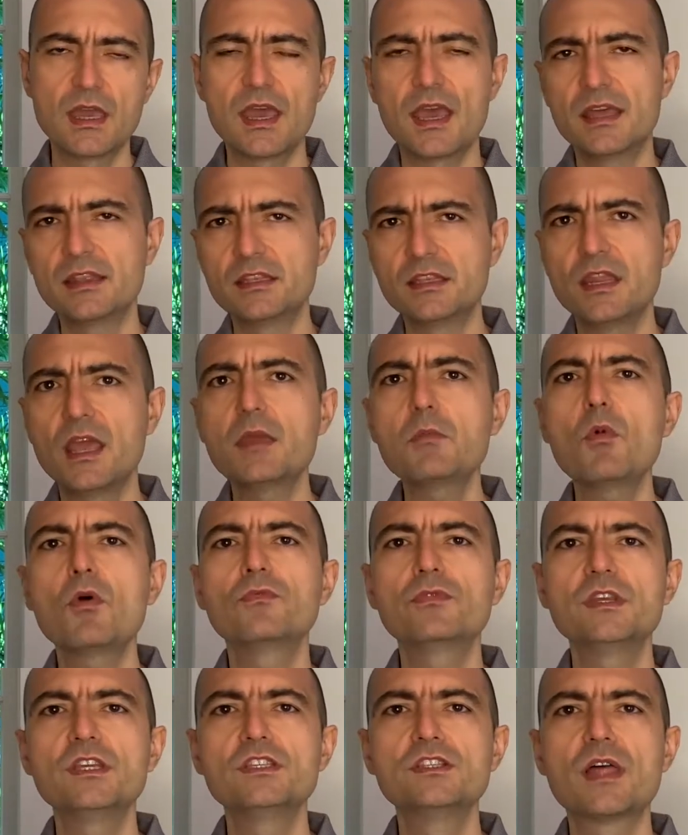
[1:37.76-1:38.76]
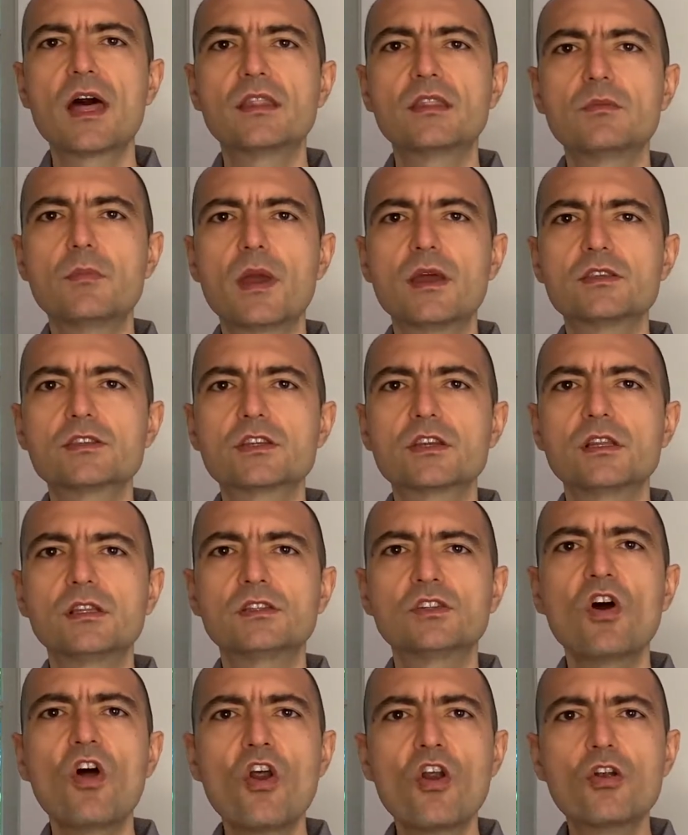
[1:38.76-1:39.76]
And the name of these non-dimensional
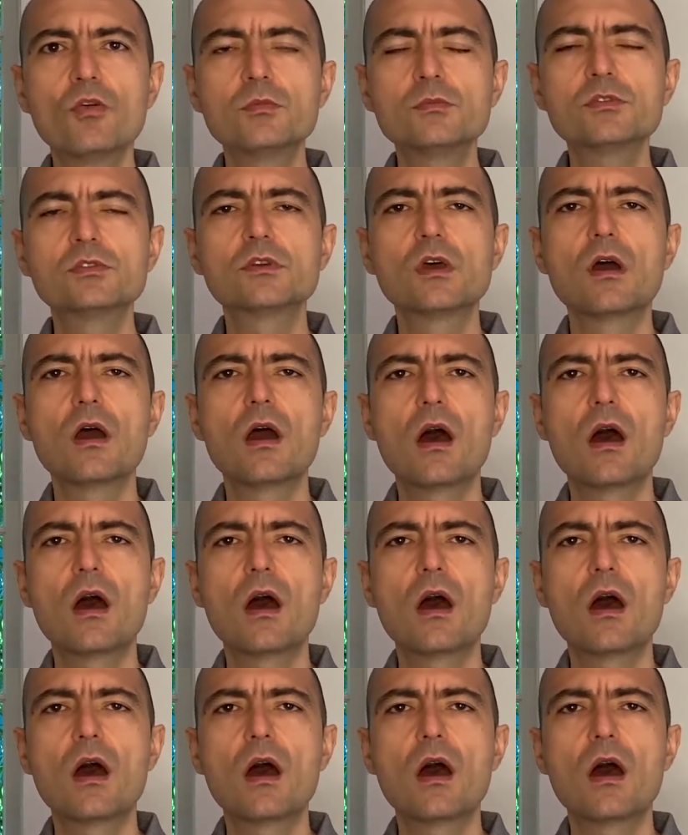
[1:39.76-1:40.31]
terms